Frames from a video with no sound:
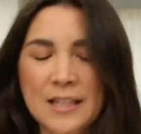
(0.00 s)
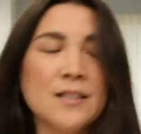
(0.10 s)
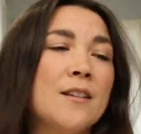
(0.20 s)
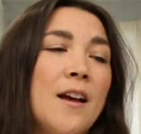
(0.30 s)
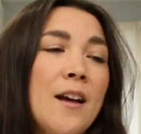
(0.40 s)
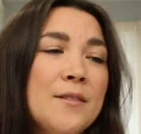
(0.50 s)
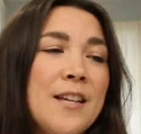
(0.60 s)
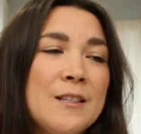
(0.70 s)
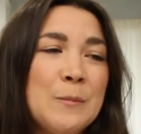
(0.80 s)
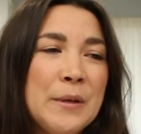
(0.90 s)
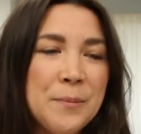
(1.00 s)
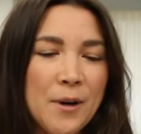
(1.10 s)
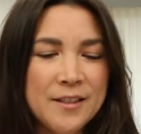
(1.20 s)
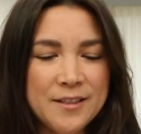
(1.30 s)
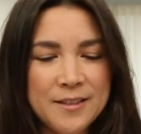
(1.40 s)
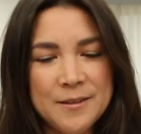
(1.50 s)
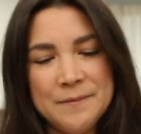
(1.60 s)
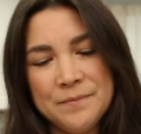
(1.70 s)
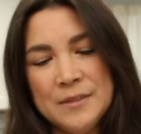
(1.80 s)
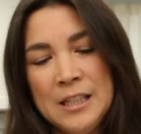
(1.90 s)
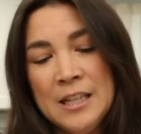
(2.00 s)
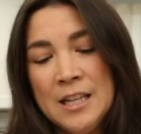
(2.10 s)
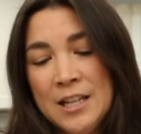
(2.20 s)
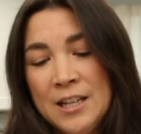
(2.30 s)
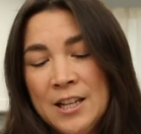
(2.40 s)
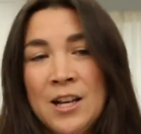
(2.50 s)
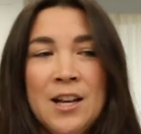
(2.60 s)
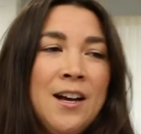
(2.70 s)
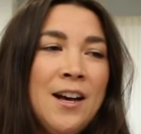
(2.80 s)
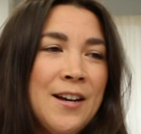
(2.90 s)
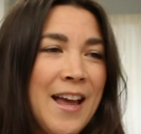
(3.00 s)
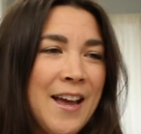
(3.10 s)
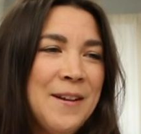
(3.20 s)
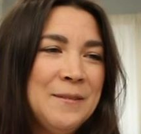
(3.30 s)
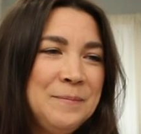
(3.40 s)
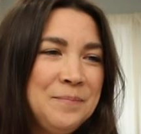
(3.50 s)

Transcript: It's 10 Speed Press. Okay.